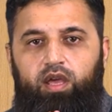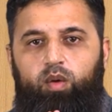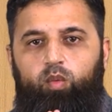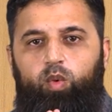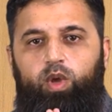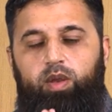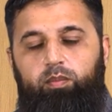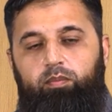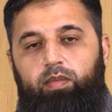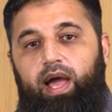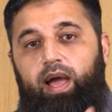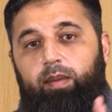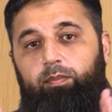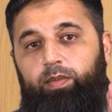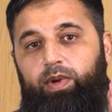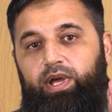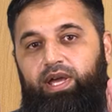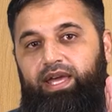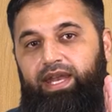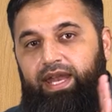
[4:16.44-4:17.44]
we can
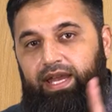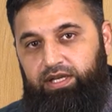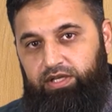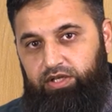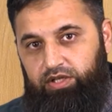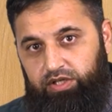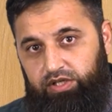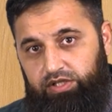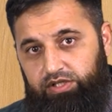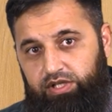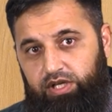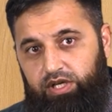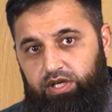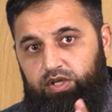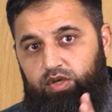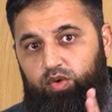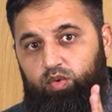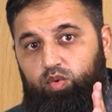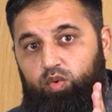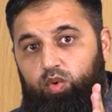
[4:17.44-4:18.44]
map characters
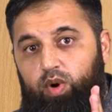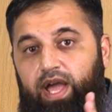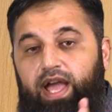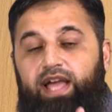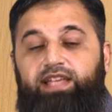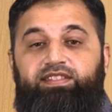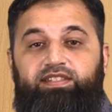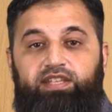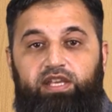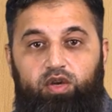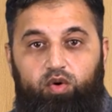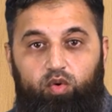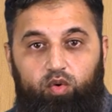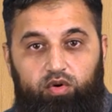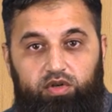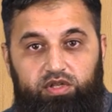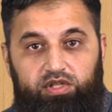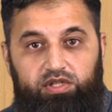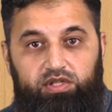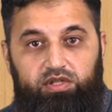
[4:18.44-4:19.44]
to ASCII
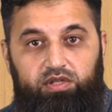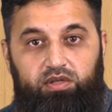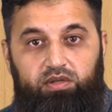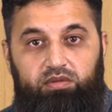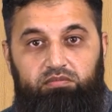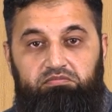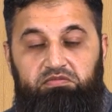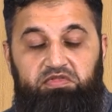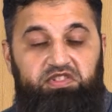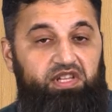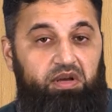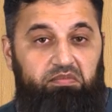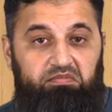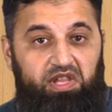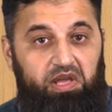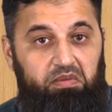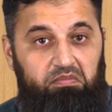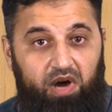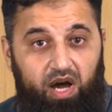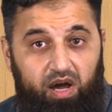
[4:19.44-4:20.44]
codes, sum
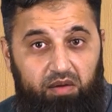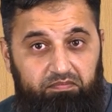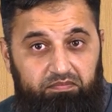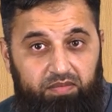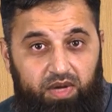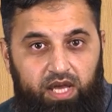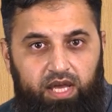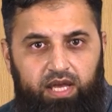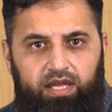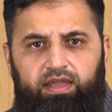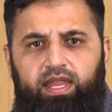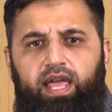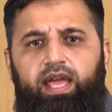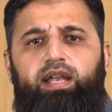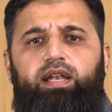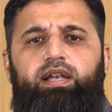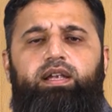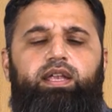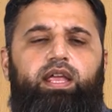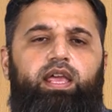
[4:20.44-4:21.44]
them up,
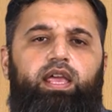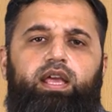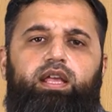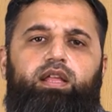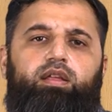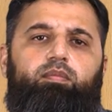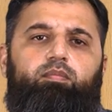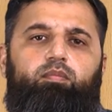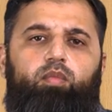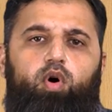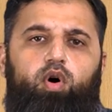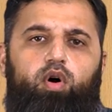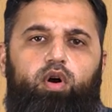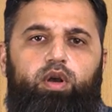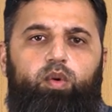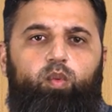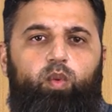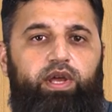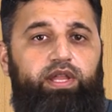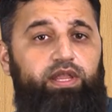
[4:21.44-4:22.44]
then take
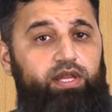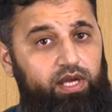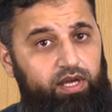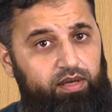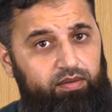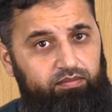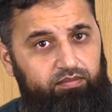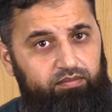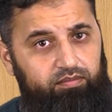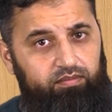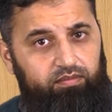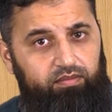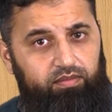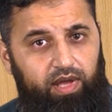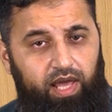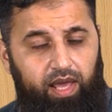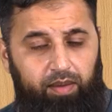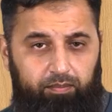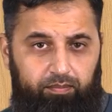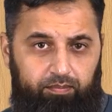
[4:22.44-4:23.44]
mod with
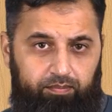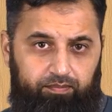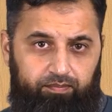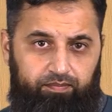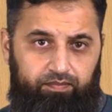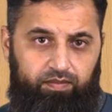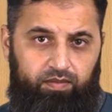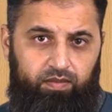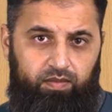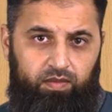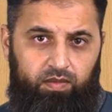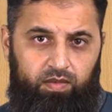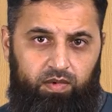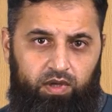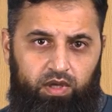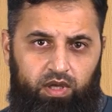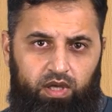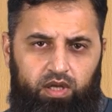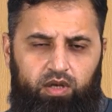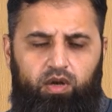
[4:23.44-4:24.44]
m.
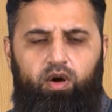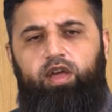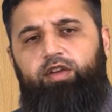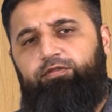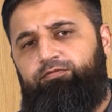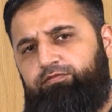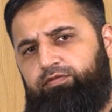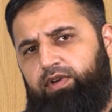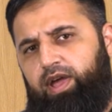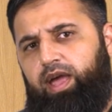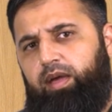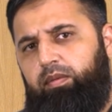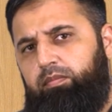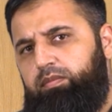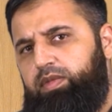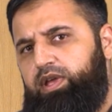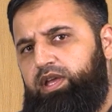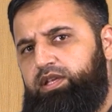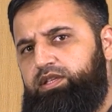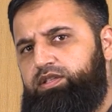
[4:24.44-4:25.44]
Now, if
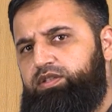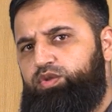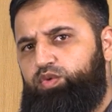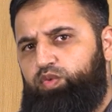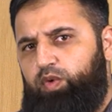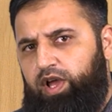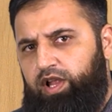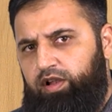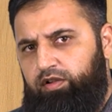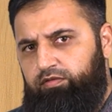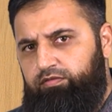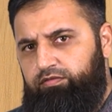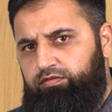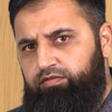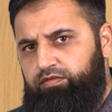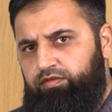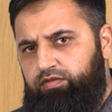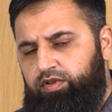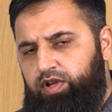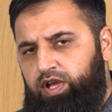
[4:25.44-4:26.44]
m is 12,